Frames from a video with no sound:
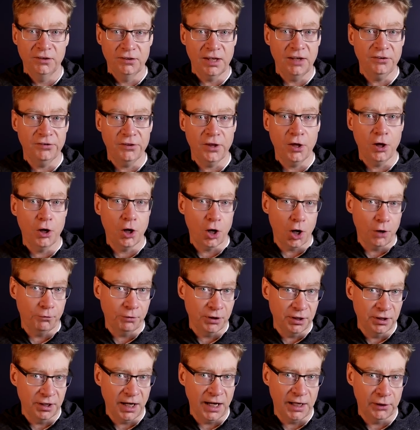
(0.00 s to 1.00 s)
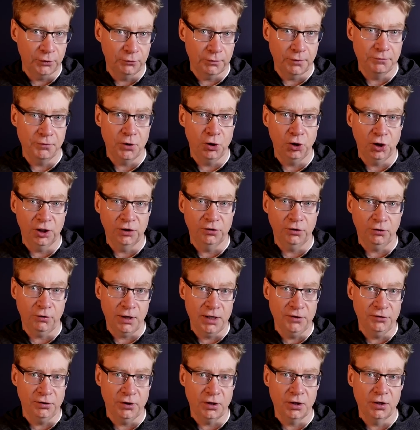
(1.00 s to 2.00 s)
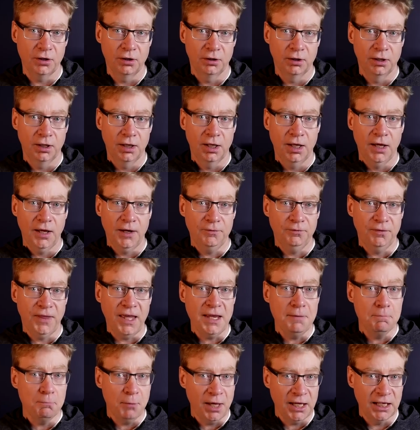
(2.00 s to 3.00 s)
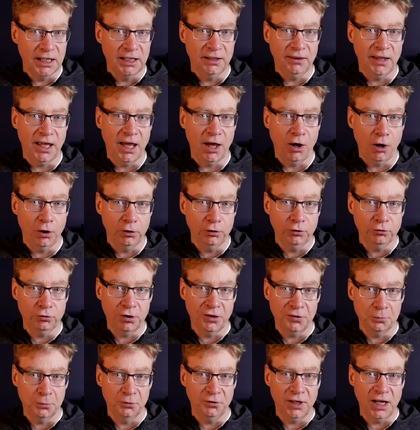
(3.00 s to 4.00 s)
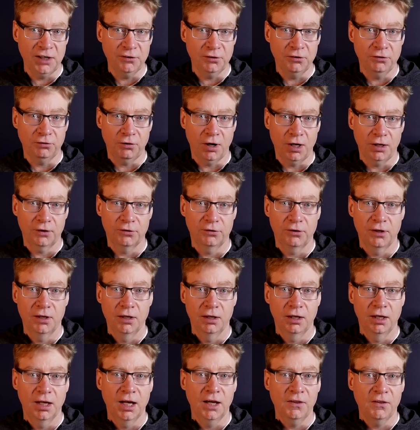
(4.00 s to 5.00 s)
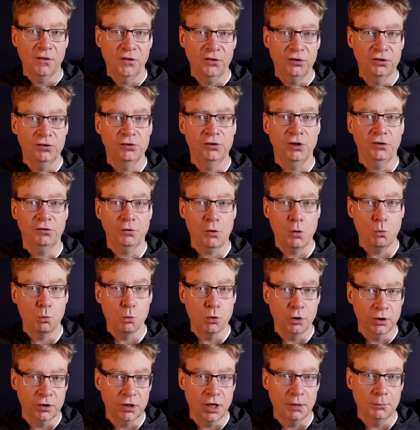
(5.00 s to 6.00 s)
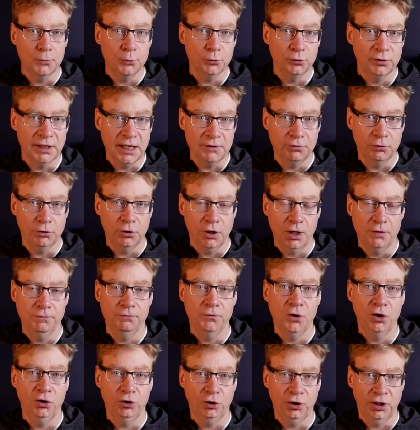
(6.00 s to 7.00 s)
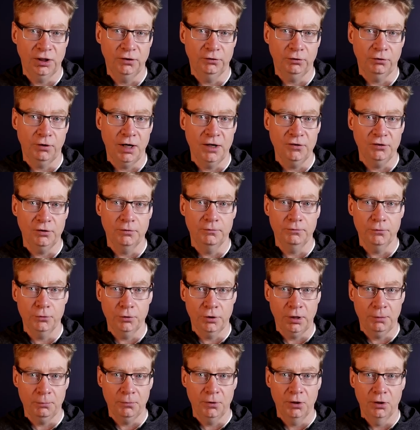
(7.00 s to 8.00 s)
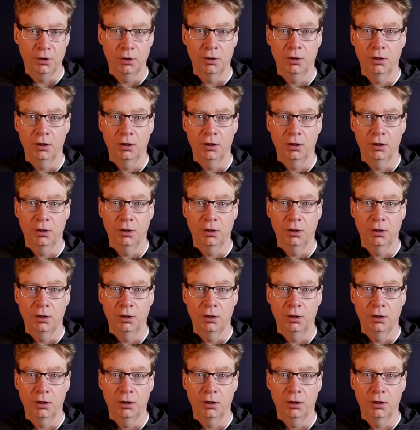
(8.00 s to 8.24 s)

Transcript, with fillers: Tesla are renowned for vertical integration. If they make their own transportation trucks, then this is just one more level of vertical integration for them.